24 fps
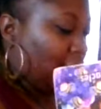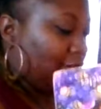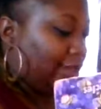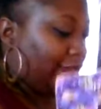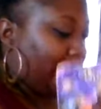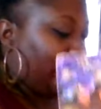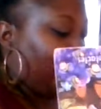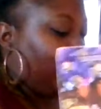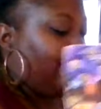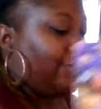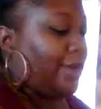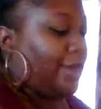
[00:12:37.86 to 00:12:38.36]

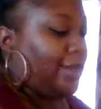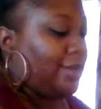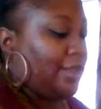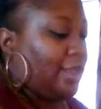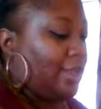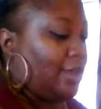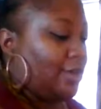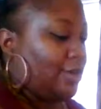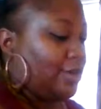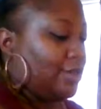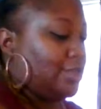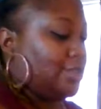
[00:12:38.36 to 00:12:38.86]
life right
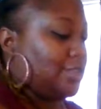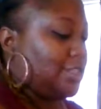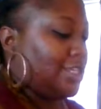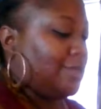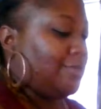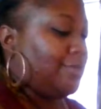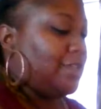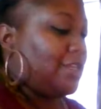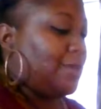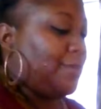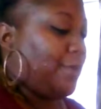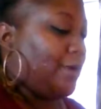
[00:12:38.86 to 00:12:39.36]
now, or this
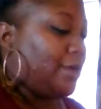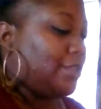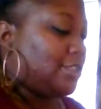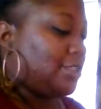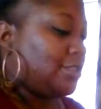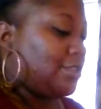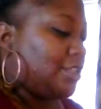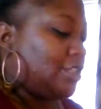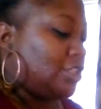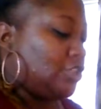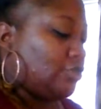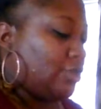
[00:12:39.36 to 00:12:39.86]
could be the person
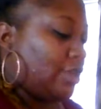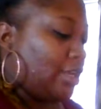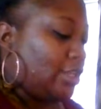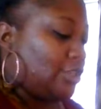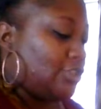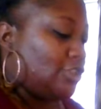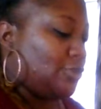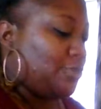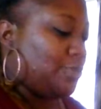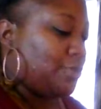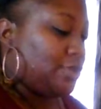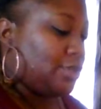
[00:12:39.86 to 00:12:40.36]
that's trying
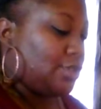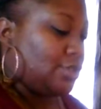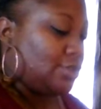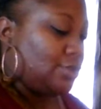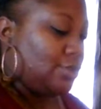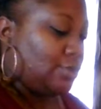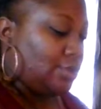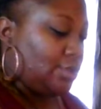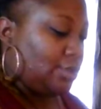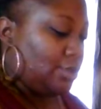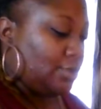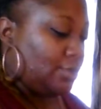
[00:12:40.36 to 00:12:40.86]
to
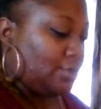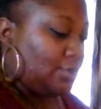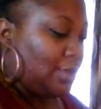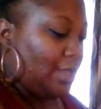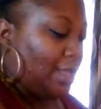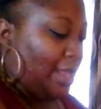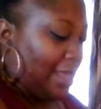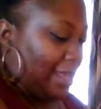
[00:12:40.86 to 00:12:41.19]
pursue you,